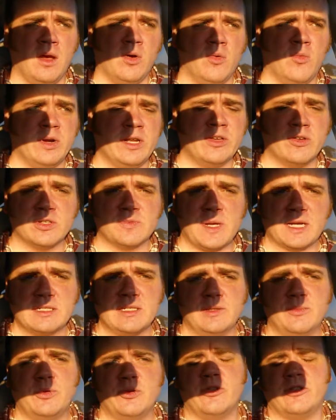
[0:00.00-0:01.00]
When he goes back
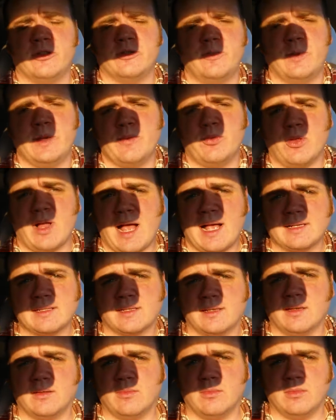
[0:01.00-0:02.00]
to the booth and the people
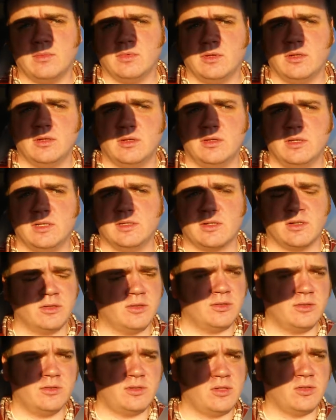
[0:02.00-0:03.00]
ask him, is
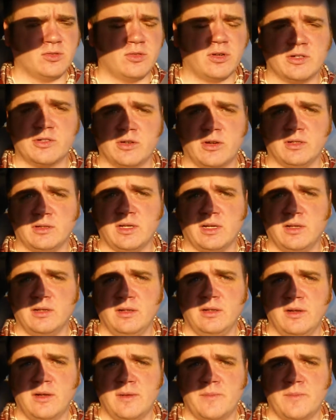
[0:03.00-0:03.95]
there still treasure out there?